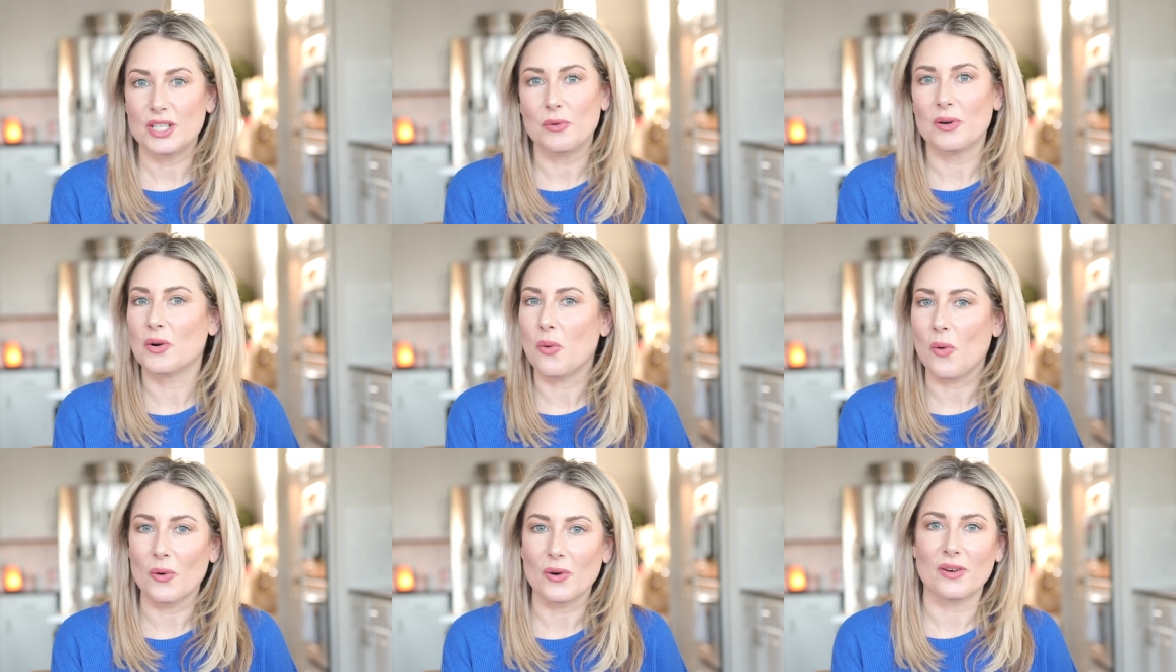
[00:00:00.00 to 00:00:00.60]
to a
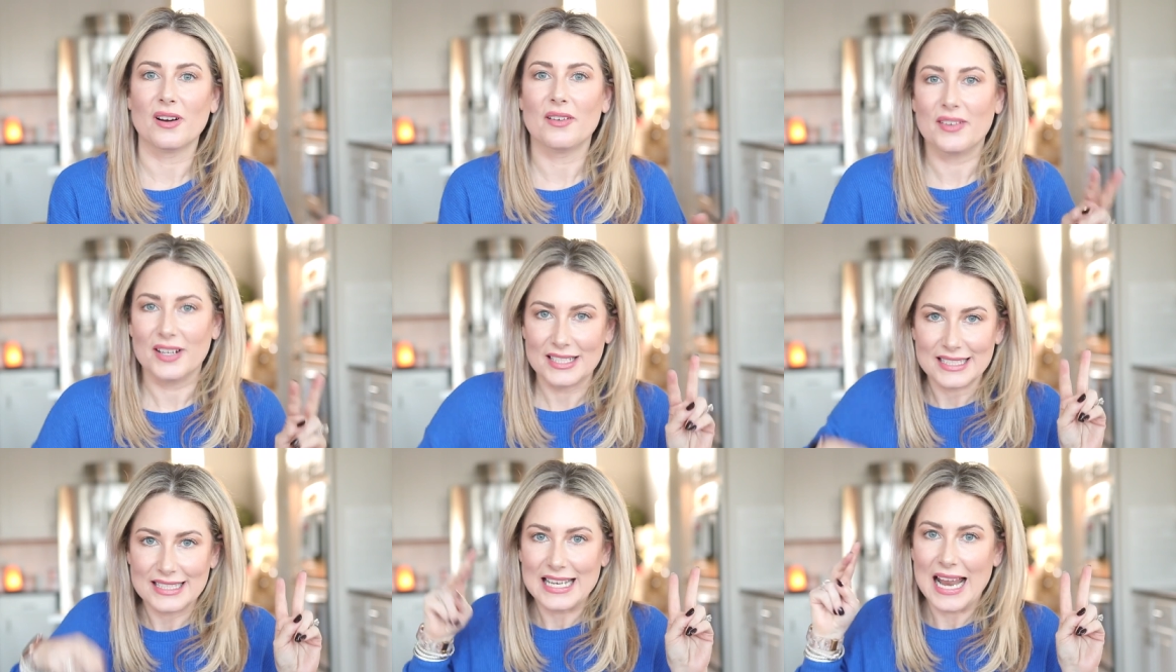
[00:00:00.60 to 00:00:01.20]
quarter of
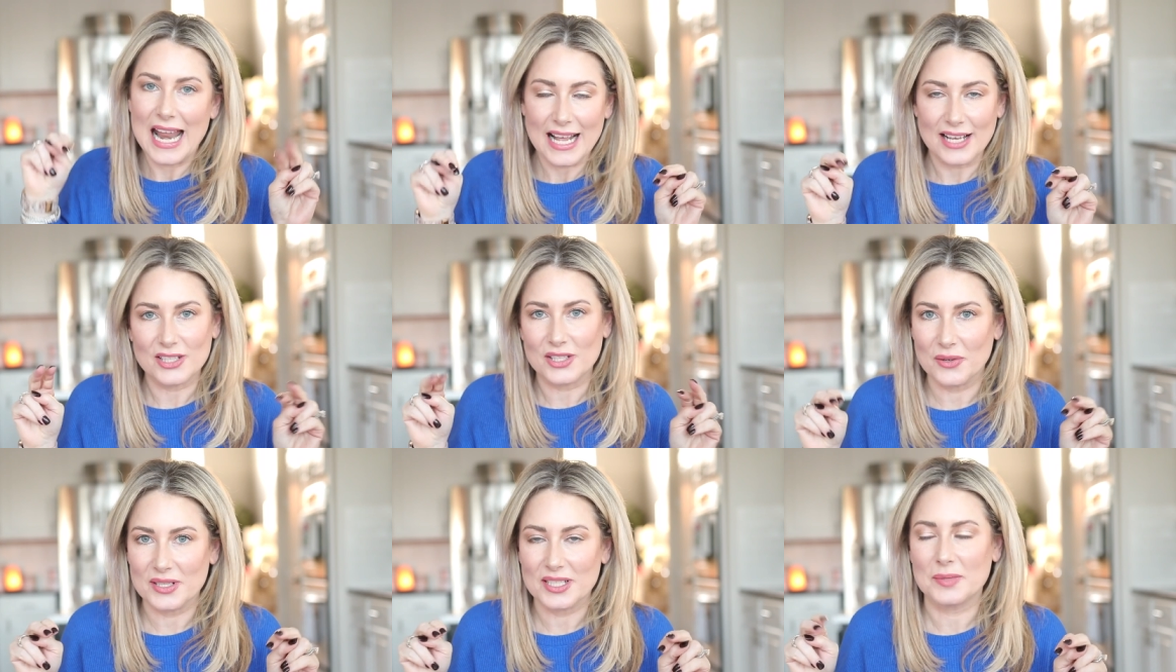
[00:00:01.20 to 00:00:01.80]
a tank,
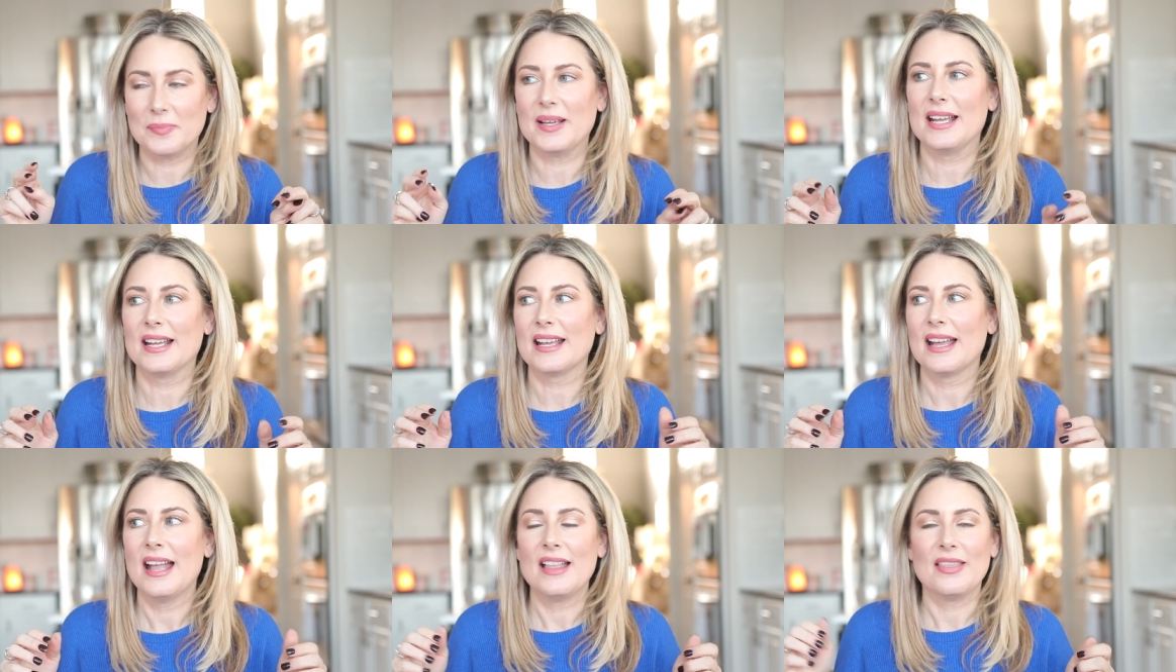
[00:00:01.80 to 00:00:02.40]
so to
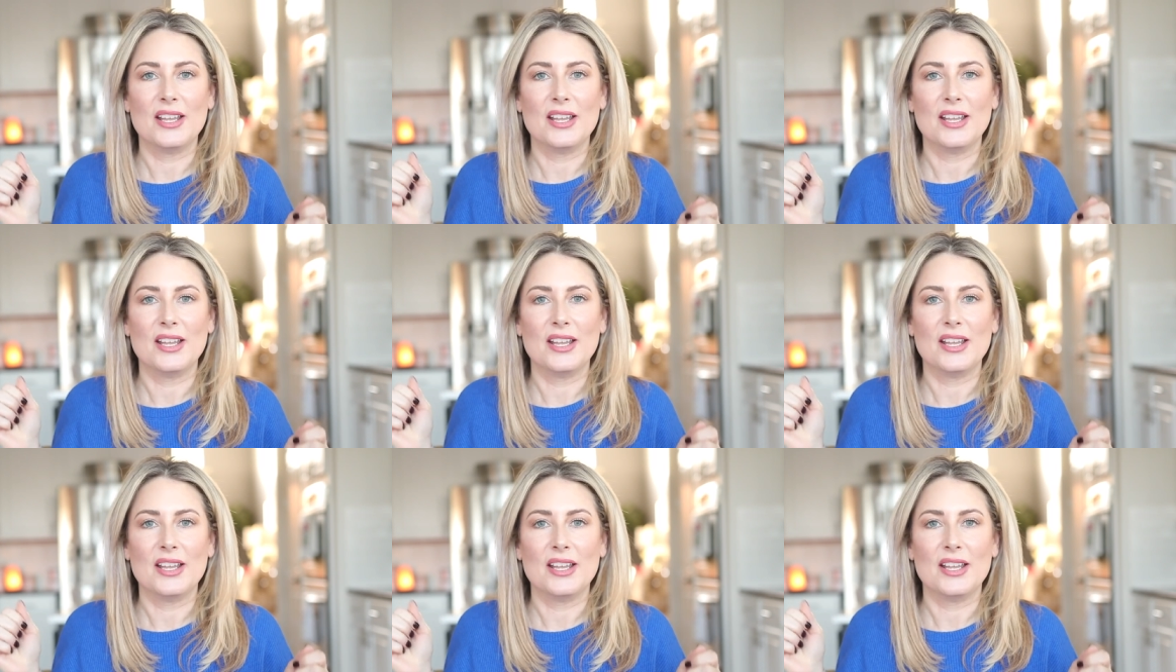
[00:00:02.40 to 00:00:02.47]
speak,